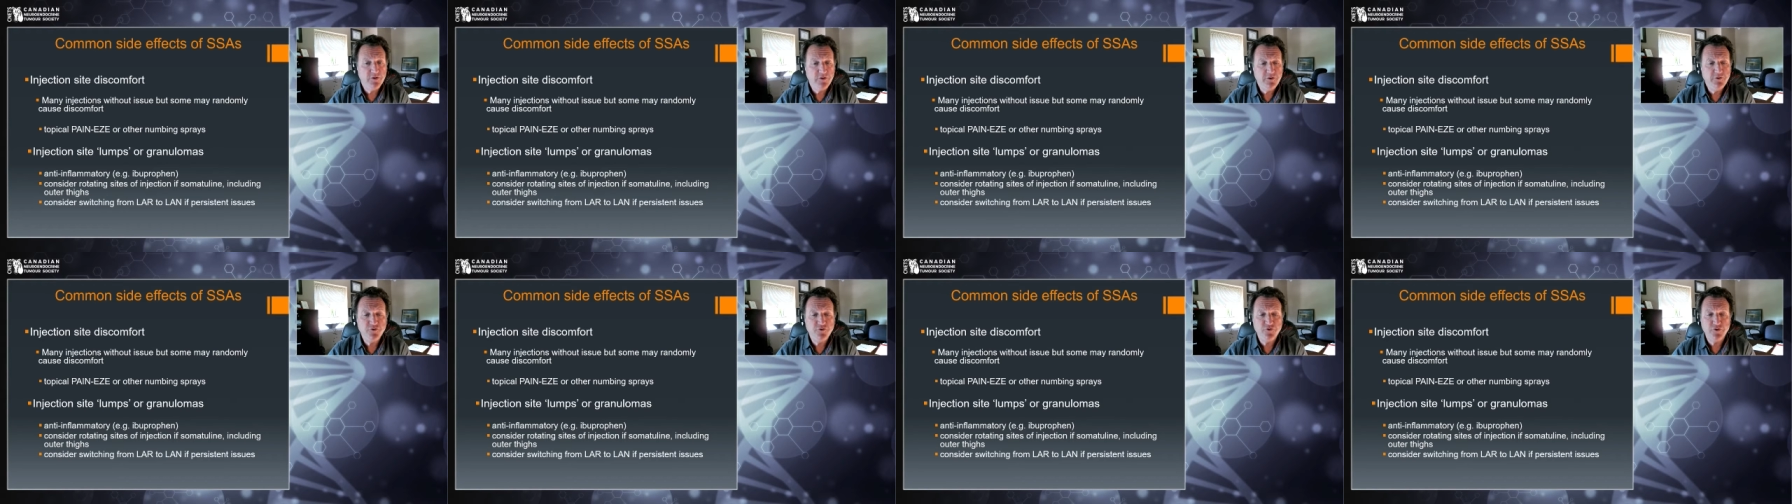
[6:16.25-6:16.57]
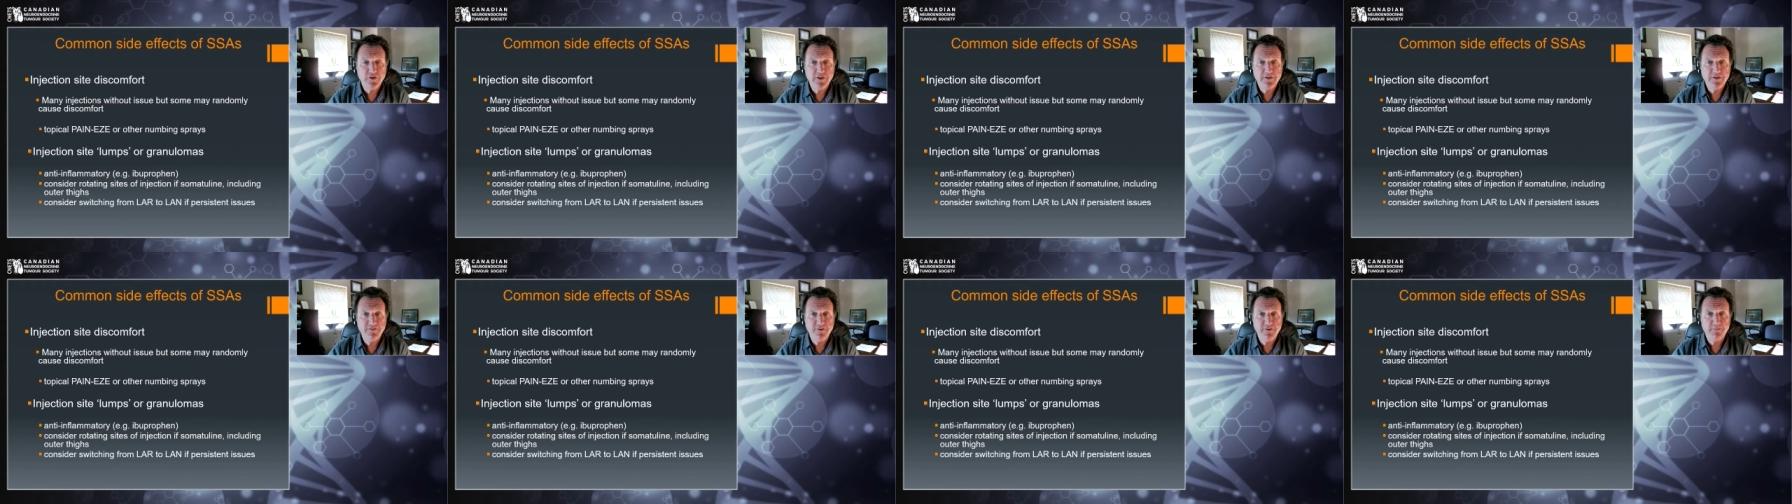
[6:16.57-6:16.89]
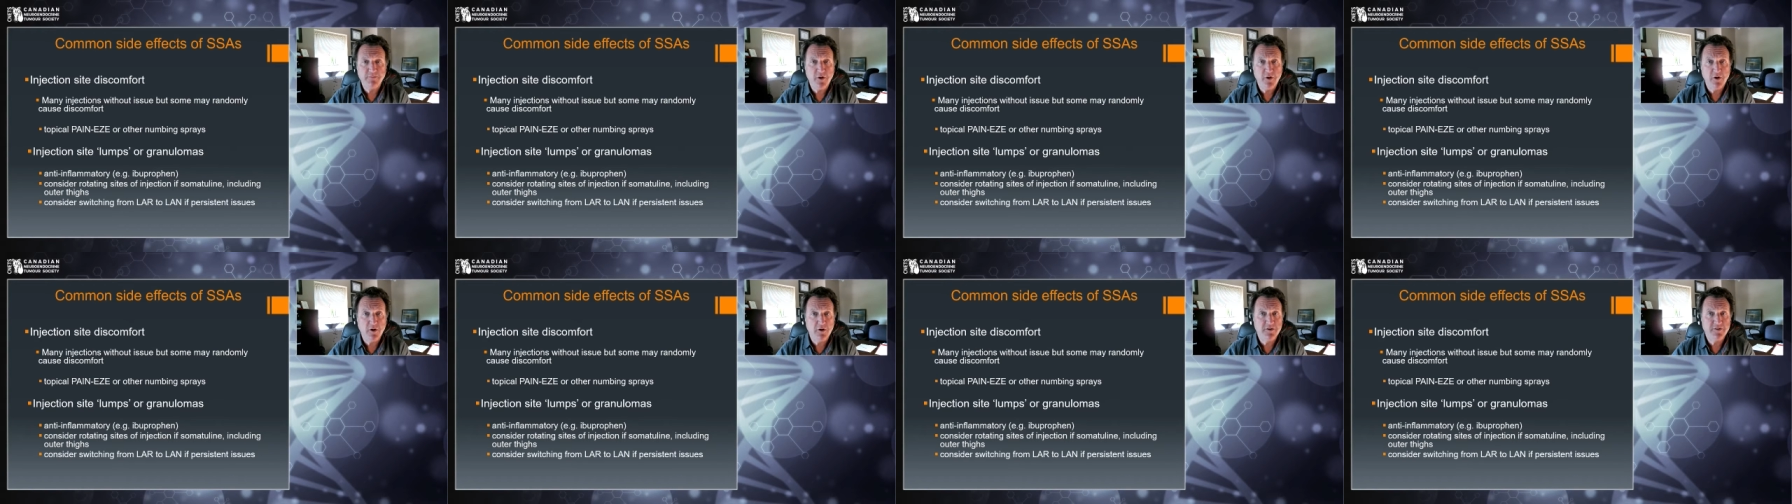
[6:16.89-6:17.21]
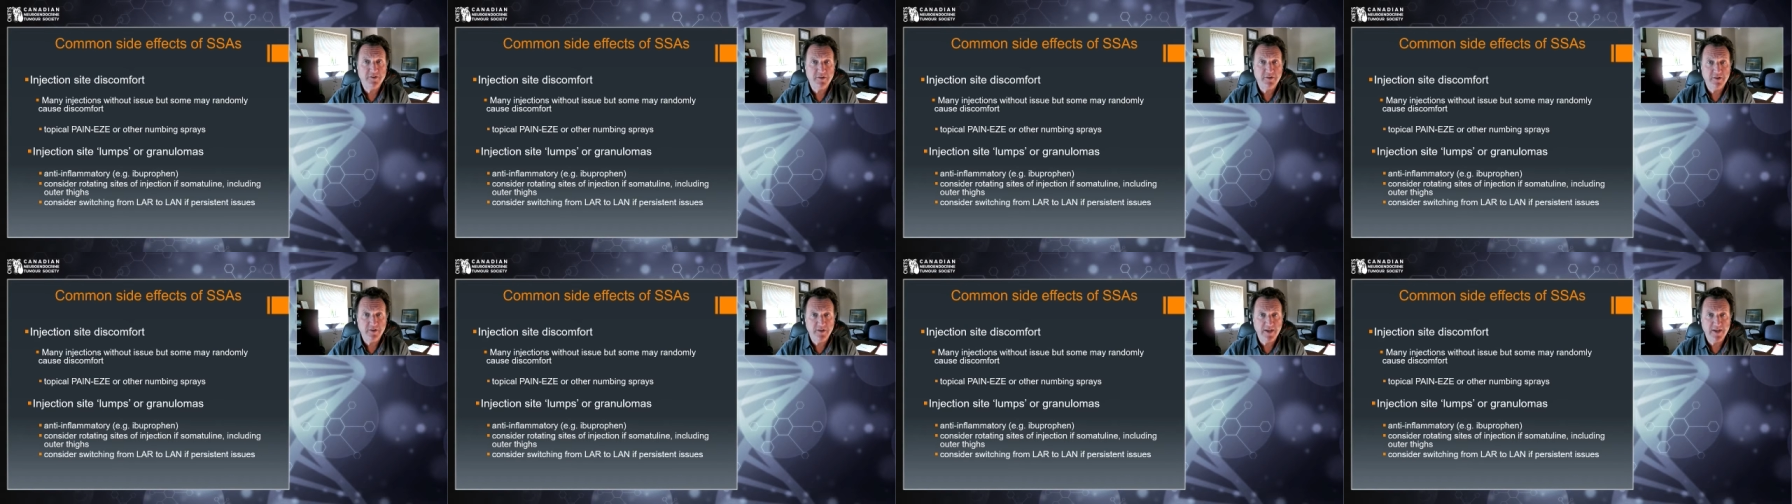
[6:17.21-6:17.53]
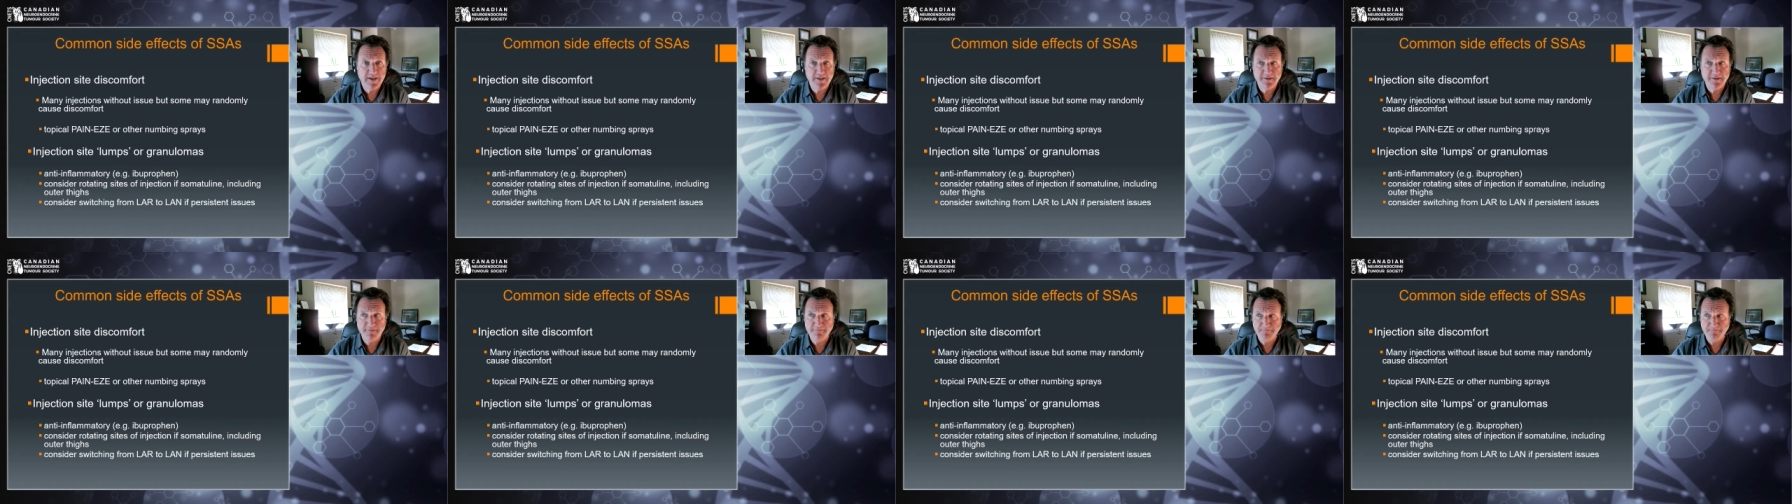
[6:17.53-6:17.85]
usually from LAR to
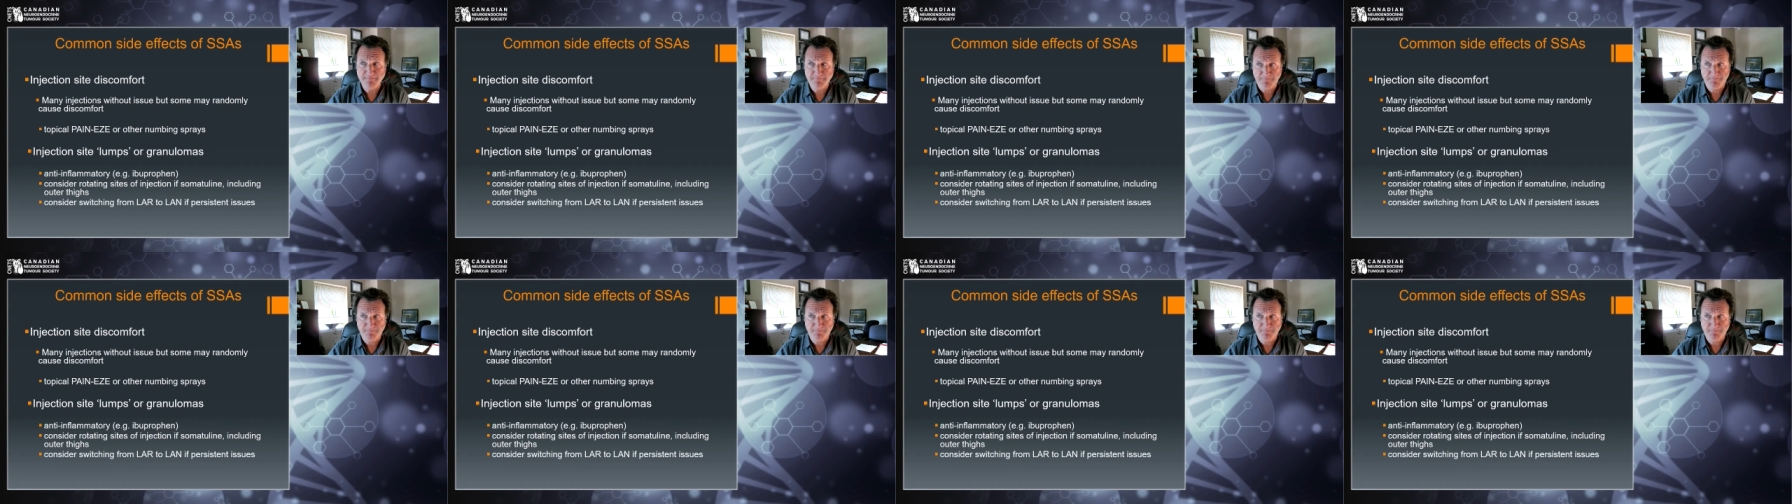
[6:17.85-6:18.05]
LAN.